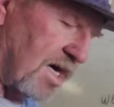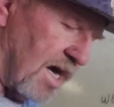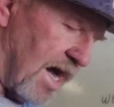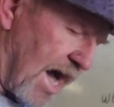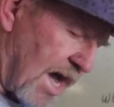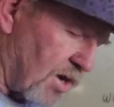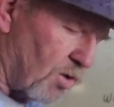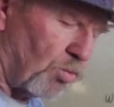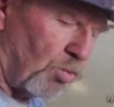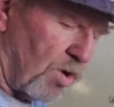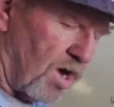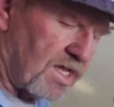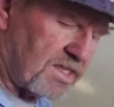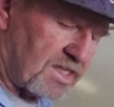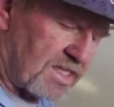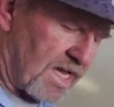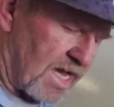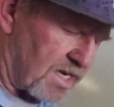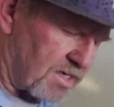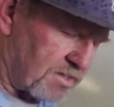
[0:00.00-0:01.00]
I don't want
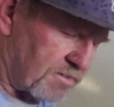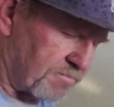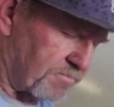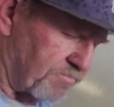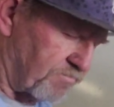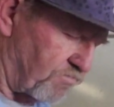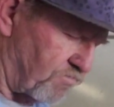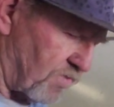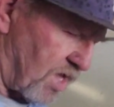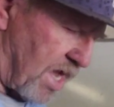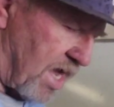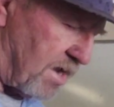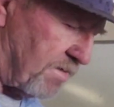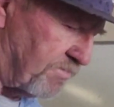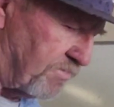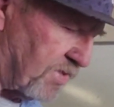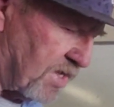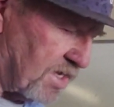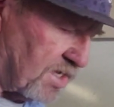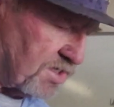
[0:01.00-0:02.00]
that. Okay?
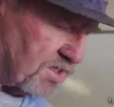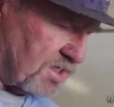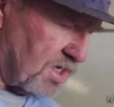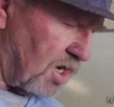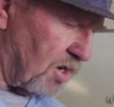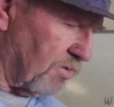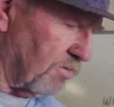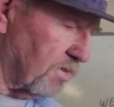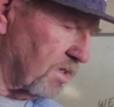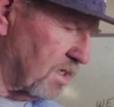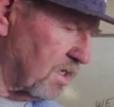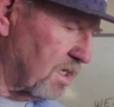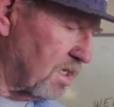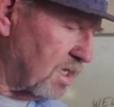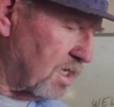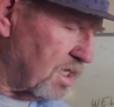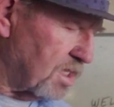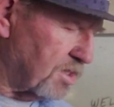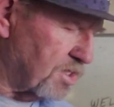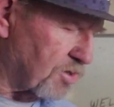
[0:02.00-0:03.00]
So
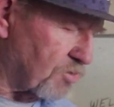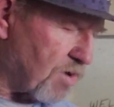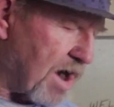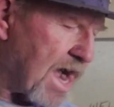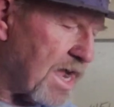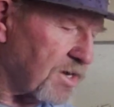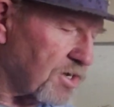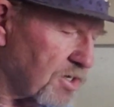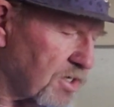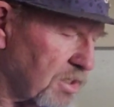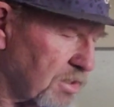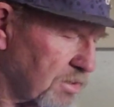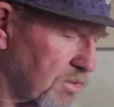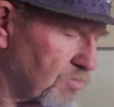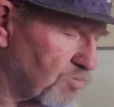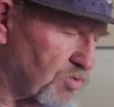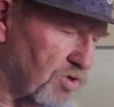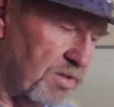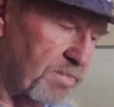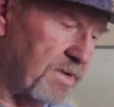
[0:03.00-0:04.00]
the grinder,
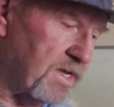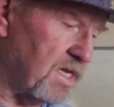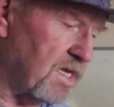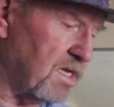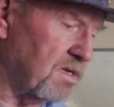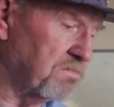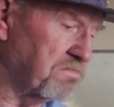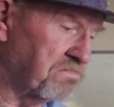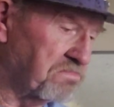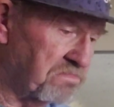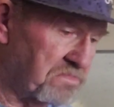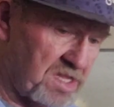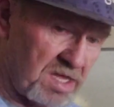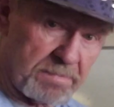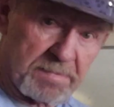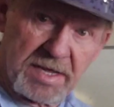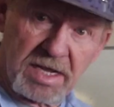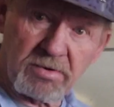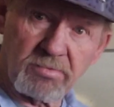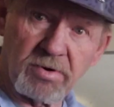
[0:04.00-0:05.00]
whether it be the
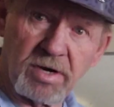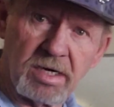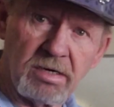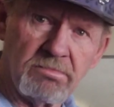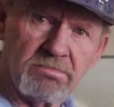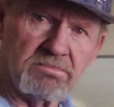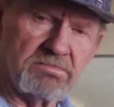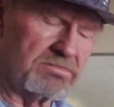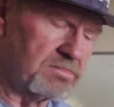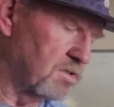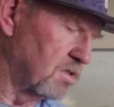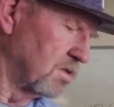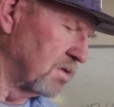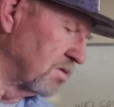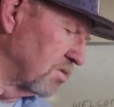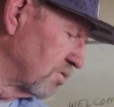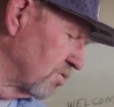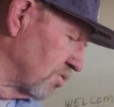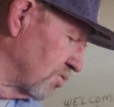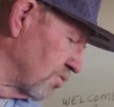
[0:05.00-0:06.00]
big one
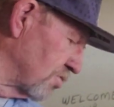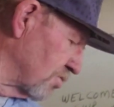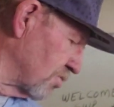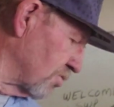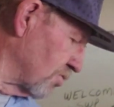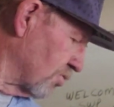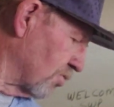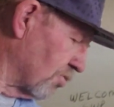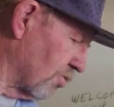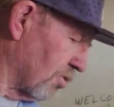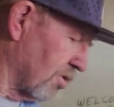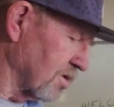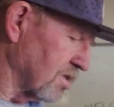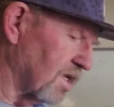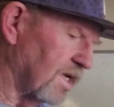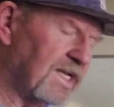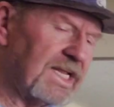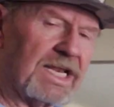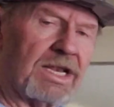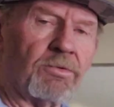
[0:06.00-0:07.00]
or the
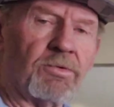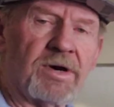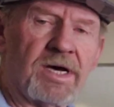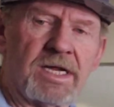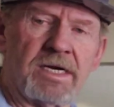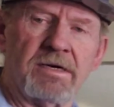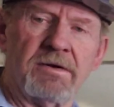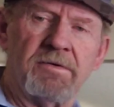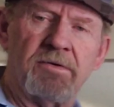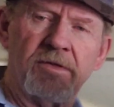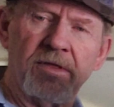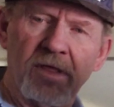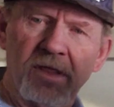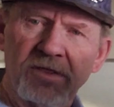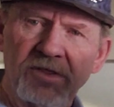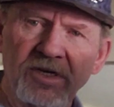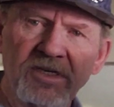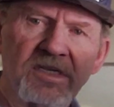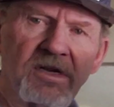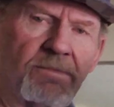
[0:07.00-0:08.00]
little one,
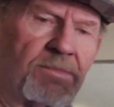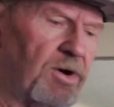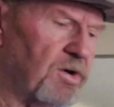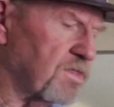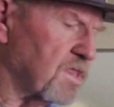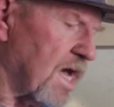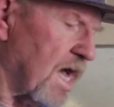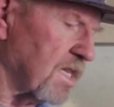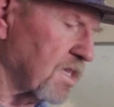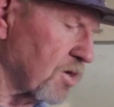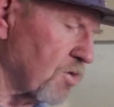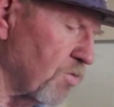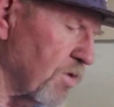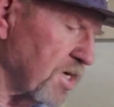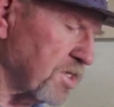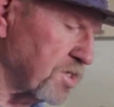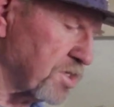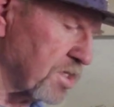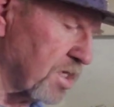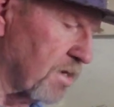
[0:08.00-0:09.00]
those are both out of the
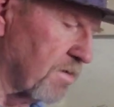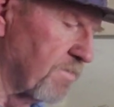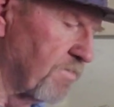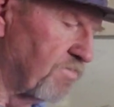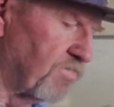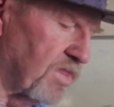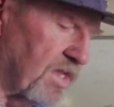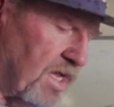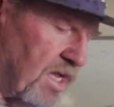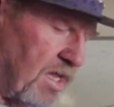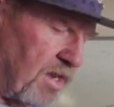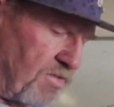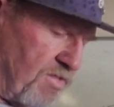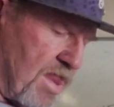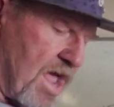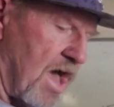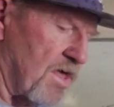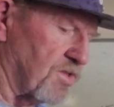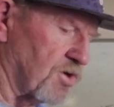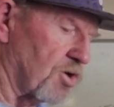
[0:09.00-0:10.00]
question.
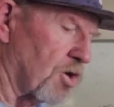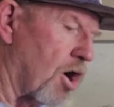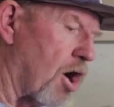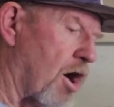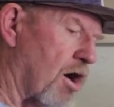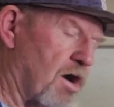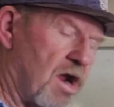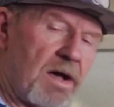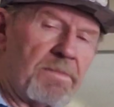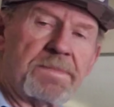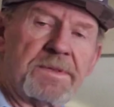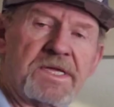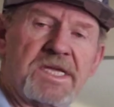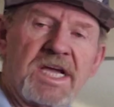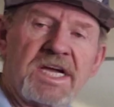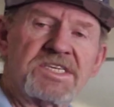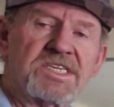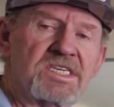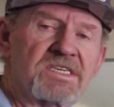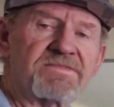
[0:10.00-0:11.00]
Now there are
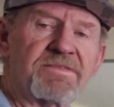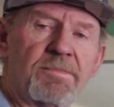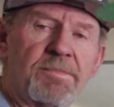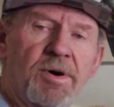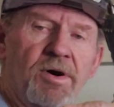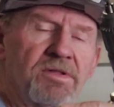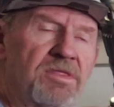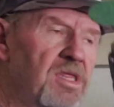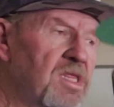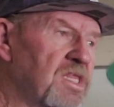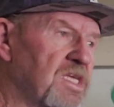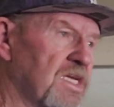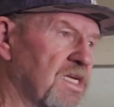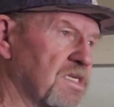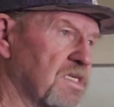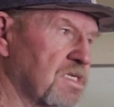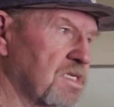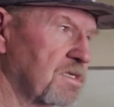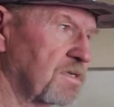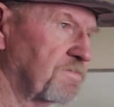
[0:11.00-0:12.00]
applications for both of
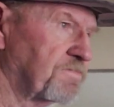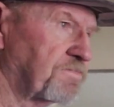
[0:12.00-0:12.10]
these.